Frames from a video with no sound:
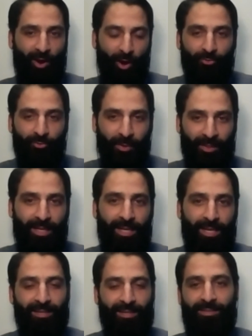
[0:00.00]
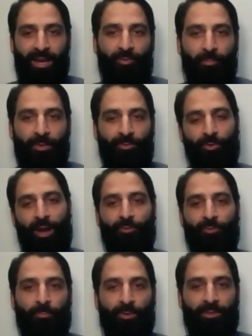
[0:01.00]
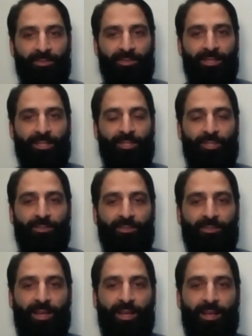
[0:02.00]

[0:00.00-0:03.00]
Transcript: ultimately it is governments who have to put their signatures